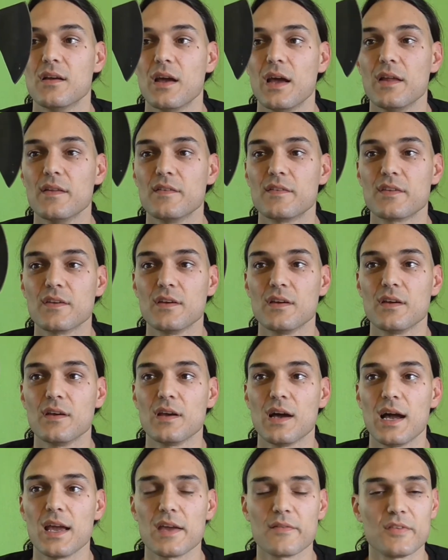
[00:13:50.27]
And
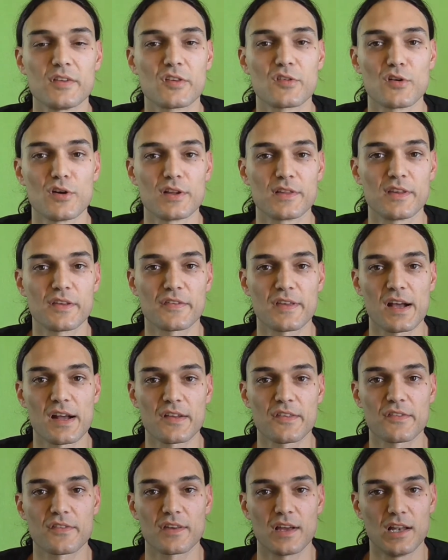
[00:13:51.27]
I have enjoyed this
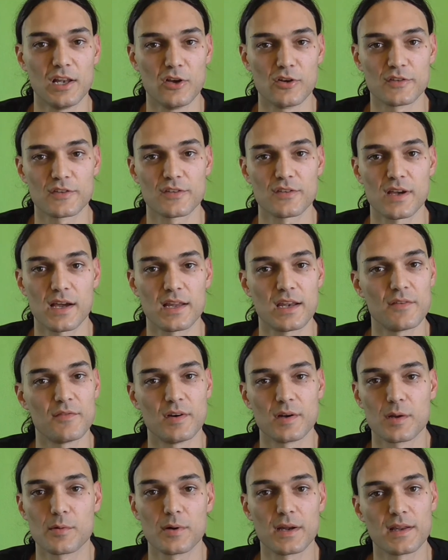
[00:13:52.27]
axe a lot. I never
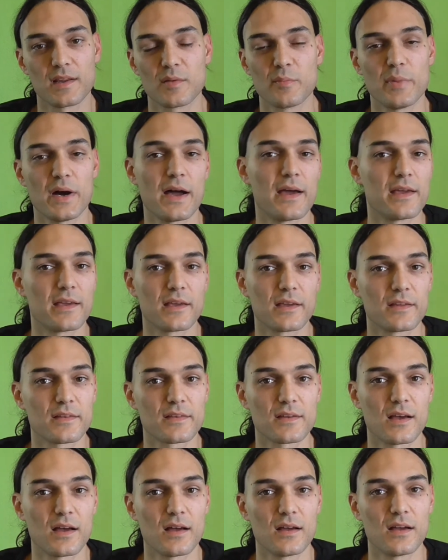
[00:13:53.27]
regretted buying it.